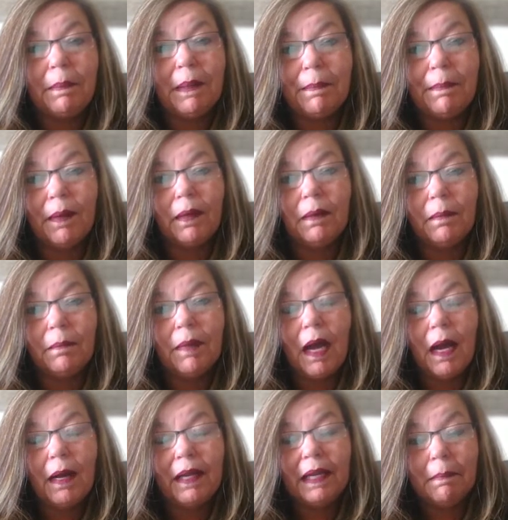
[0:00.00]
people
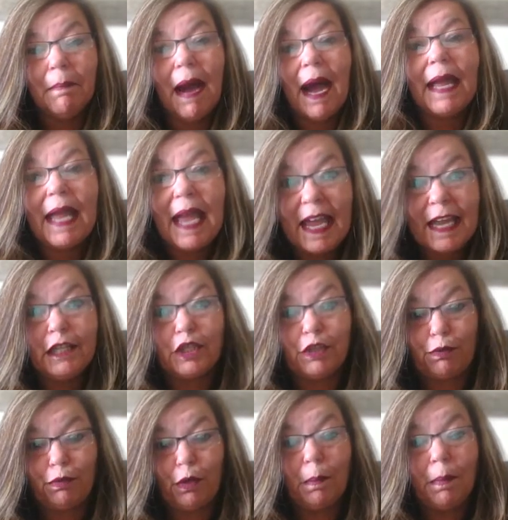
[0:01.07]
in my age
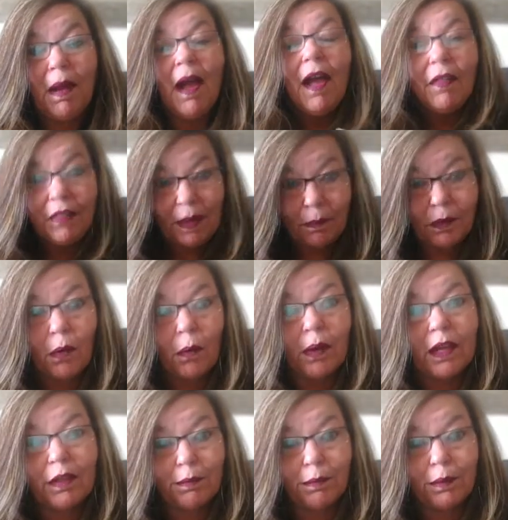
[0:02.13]
group that were
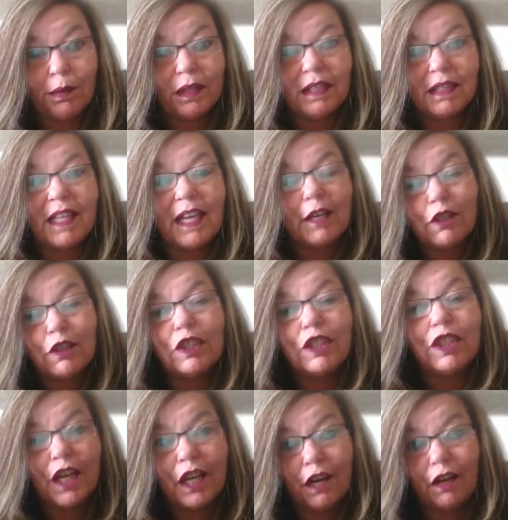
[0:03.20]
going through this that could
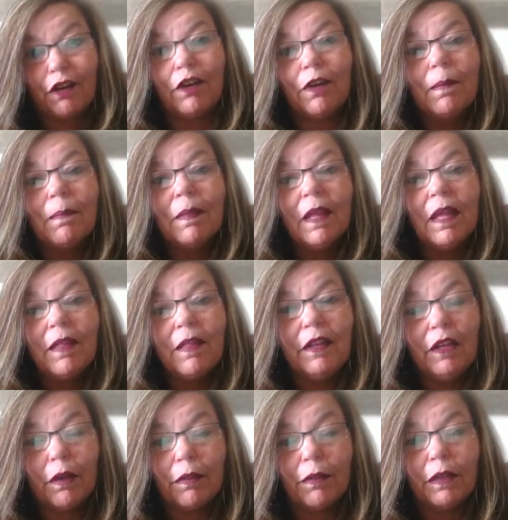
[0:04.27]
share,
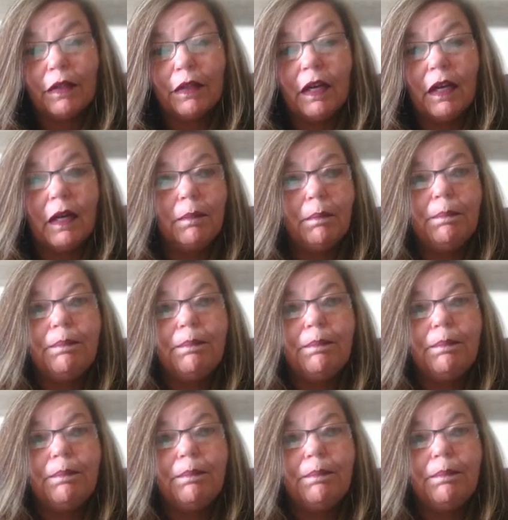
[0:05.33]
you know,